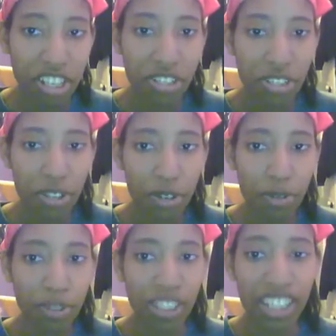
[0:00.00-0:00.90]

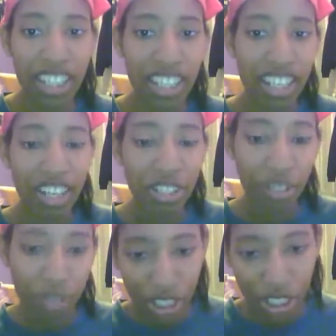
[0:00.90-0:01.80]
So the
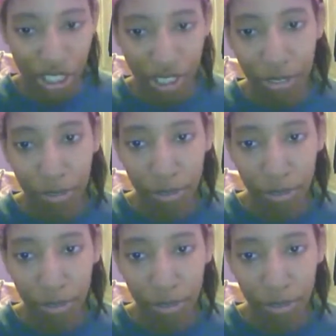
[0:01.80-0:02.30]
other question